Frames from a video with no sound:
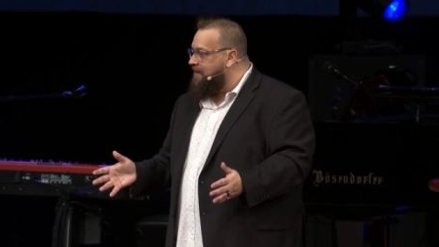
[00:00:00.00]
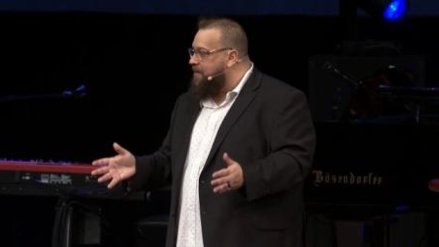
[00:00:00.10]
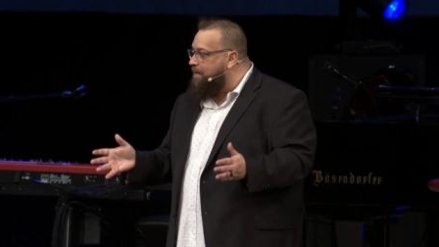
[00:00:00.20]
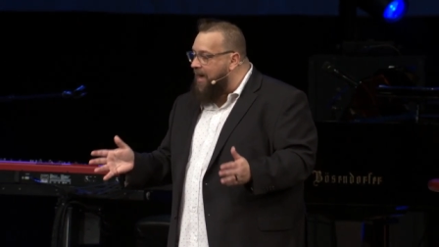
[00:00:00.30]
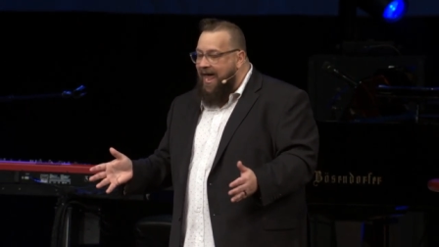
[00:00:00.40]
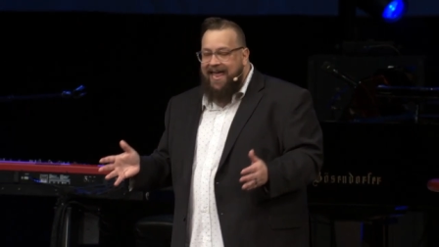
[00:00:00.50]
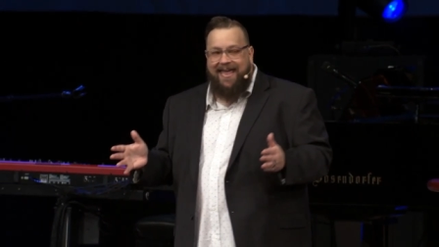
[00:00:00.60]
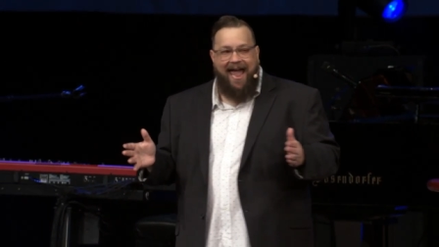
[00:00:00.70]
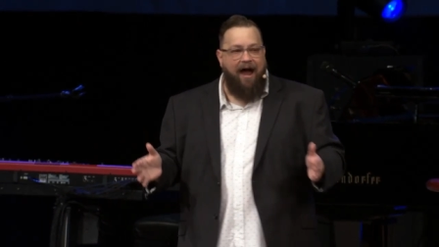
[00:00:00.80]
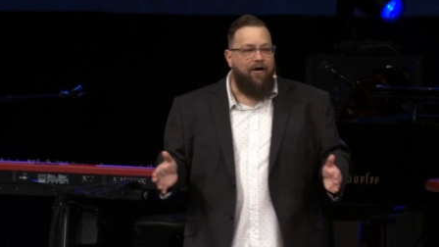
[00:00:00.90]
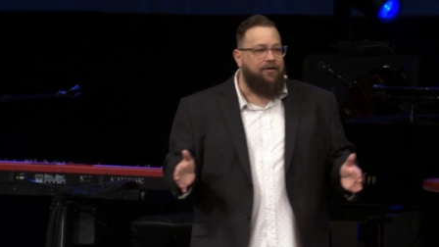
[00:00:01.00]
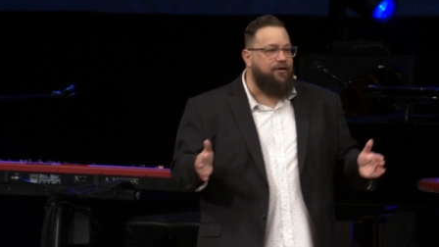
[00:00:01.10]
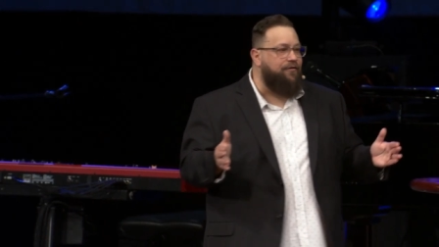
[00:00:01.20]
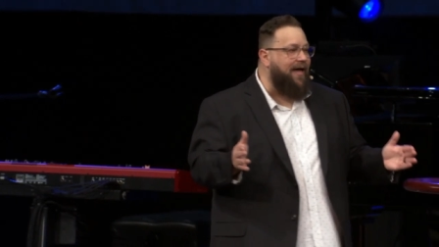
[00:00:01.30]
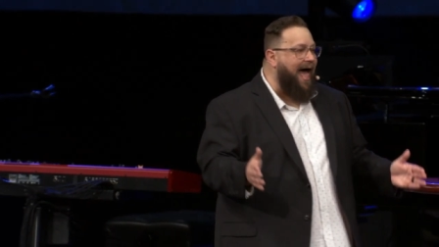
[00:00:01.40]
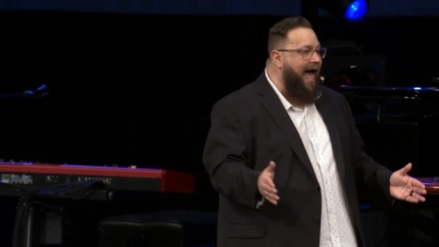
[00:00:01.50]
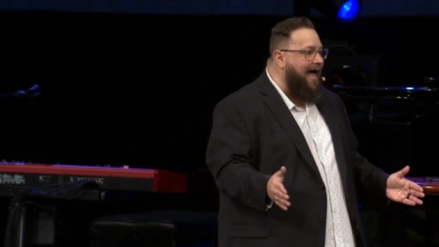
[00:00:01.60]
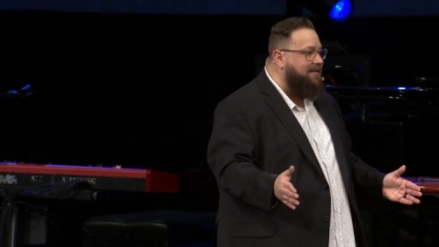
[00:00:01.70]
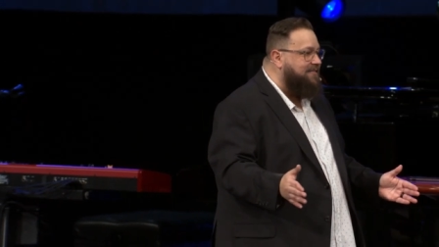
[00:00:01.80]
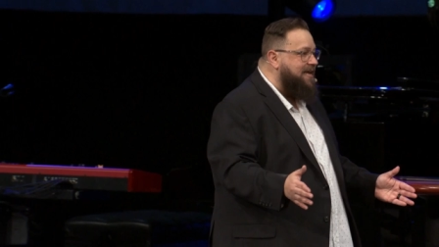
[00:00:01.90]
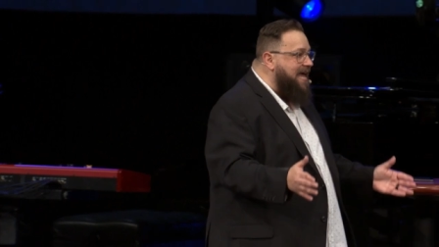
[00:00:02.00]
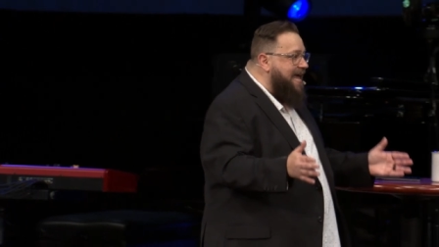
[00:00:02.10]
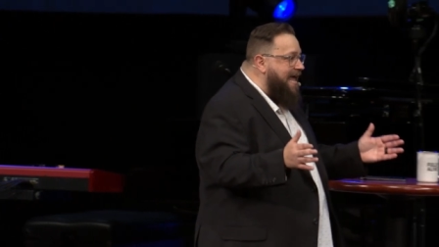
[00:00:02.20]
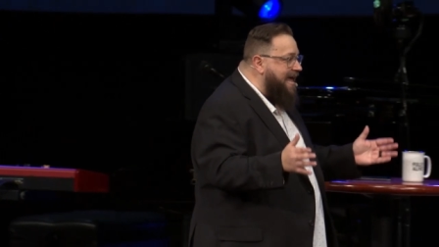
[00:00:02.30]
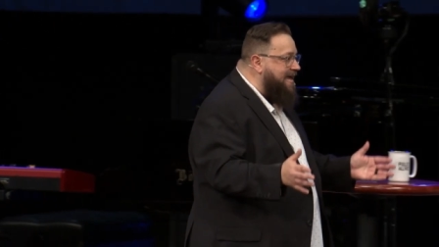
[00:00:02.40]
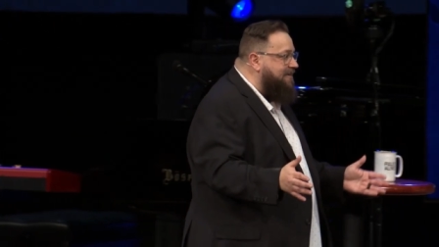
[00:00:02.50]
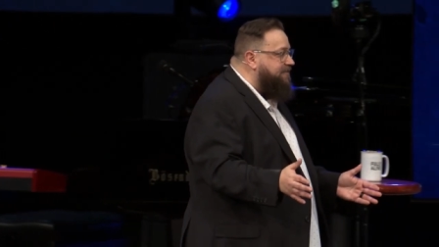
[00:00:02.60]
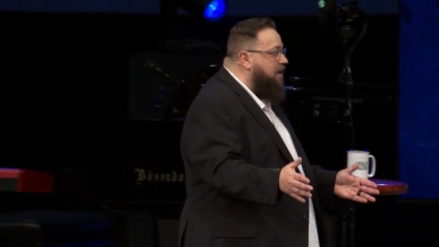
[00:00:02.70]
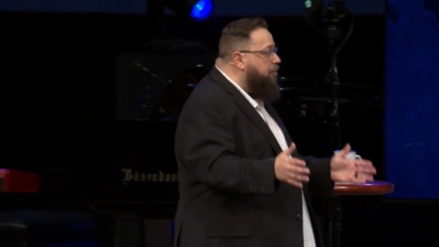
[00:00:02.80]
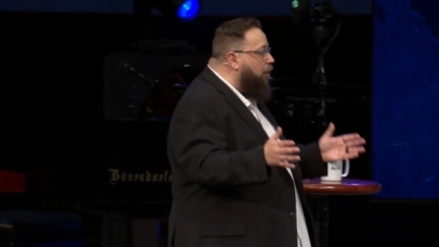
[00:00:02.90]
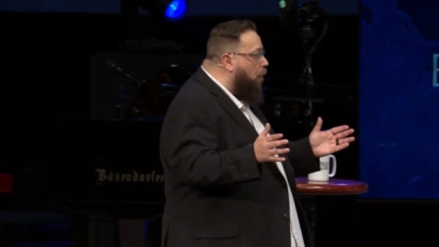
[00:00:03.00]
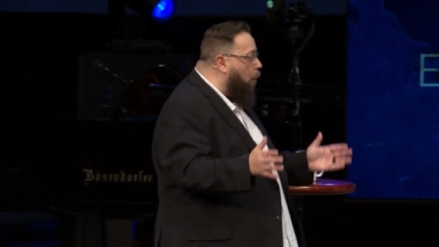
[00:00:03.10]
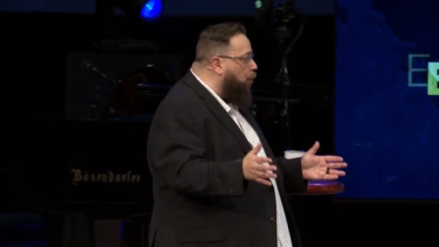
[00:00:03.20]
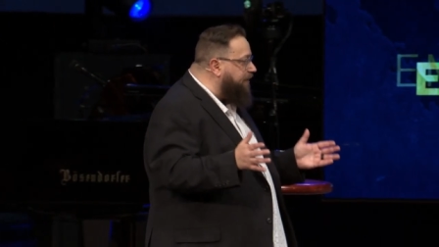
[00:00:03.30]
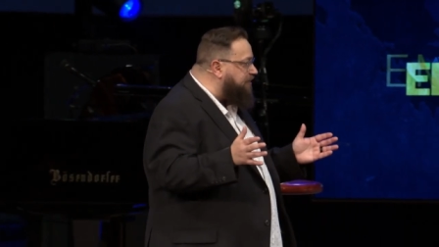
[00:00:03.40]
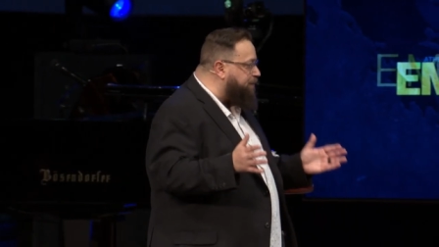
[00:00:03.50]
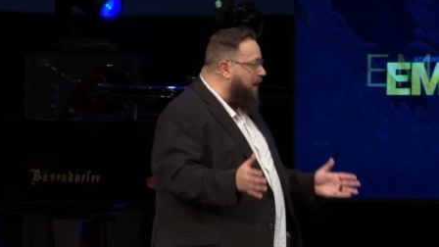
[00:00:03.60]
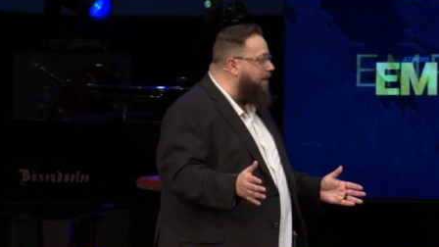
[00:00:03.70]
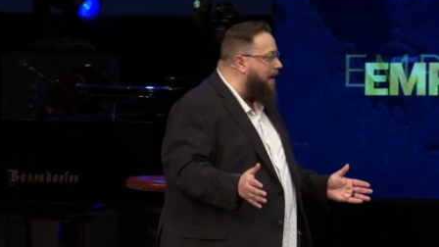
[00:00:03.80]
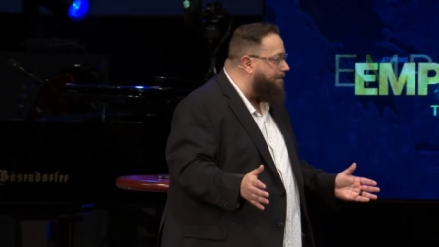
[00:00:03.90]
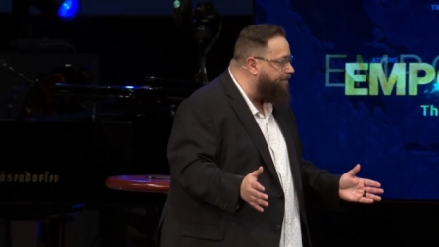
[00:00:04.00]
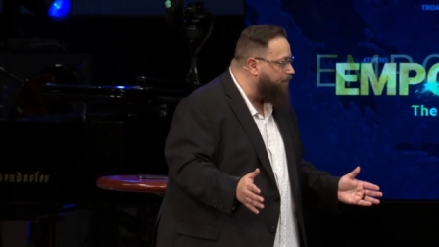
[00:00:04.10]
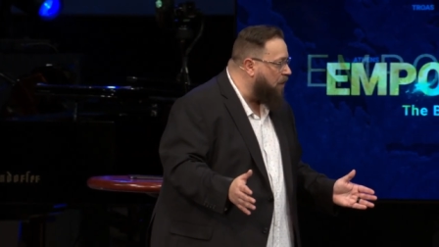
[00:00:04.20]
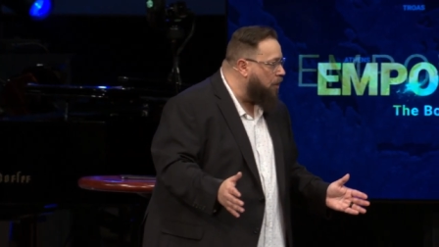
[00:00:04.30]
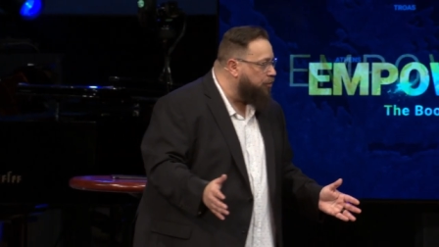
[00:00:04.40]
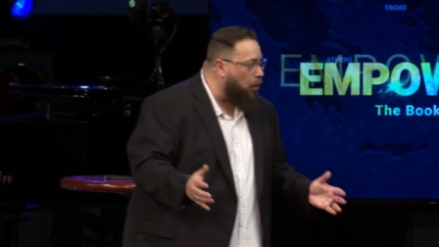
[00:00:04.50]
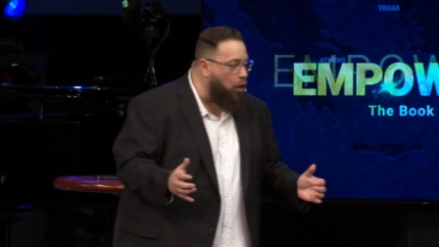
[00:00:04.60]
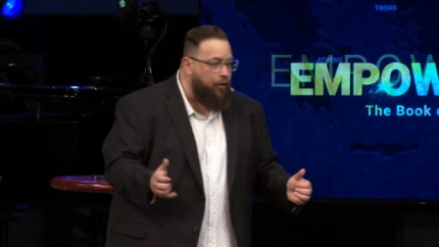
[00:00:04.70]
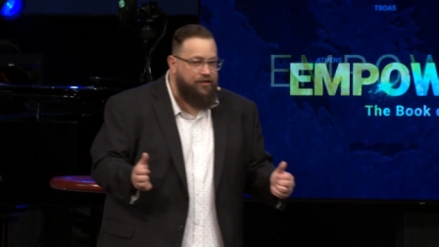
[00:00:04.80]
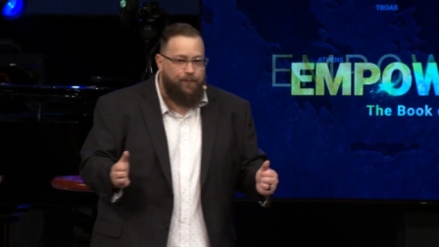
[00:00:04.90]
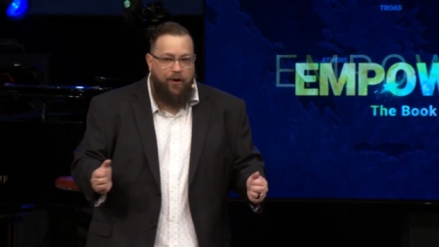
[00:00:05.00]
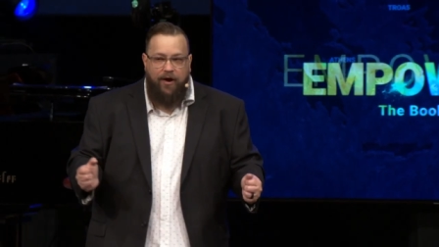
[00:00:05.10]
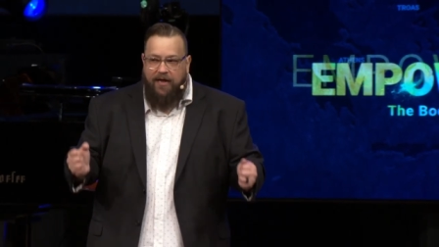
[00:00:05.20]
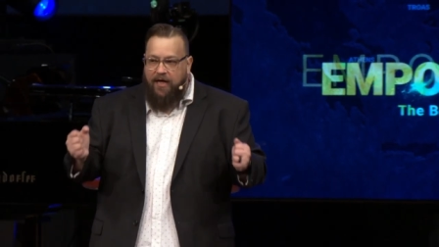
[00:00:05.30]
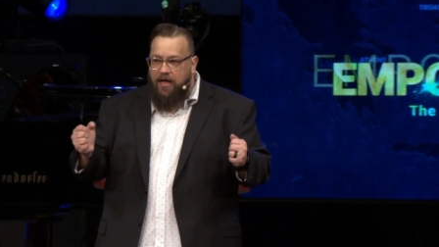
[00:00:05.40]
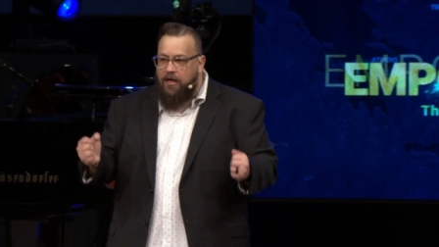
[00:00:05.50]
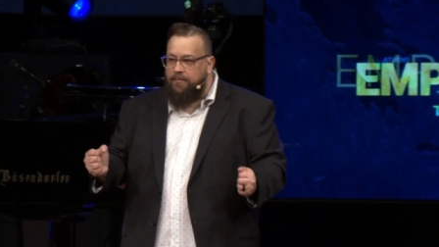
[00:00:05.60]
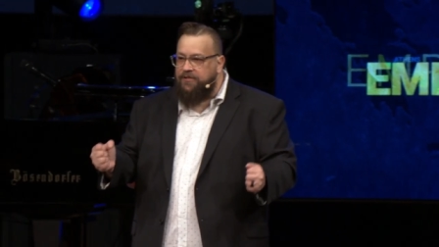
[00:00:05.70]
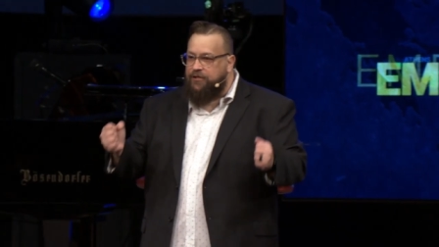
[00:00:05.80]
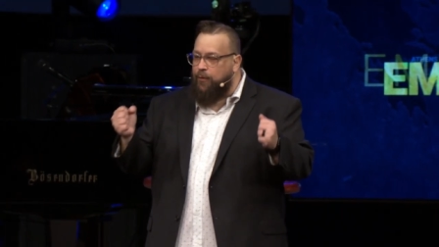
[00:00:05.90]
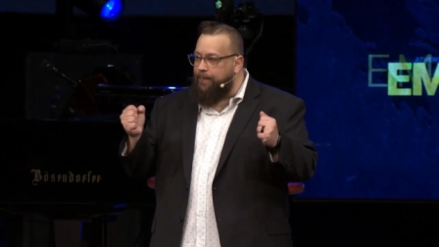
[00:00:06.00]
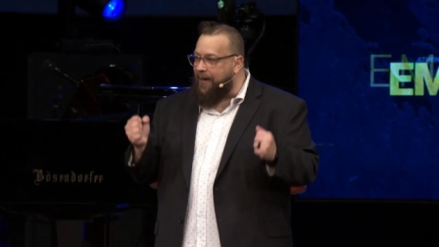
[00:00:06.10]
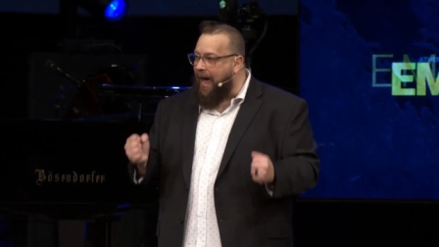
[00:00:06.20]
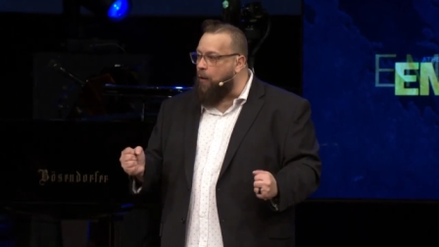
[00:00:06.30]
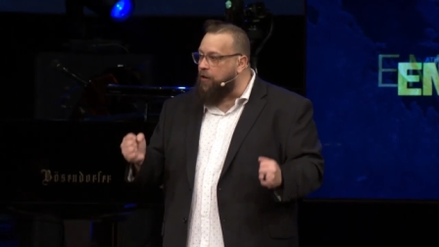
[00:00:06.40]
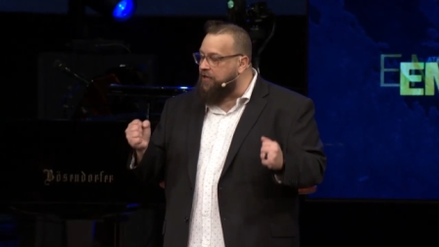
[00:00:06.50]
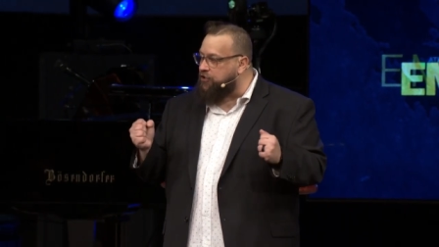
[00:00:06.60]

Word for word: The main character of Acts is the Holy Spirit. The Holy Spirit comes to empower His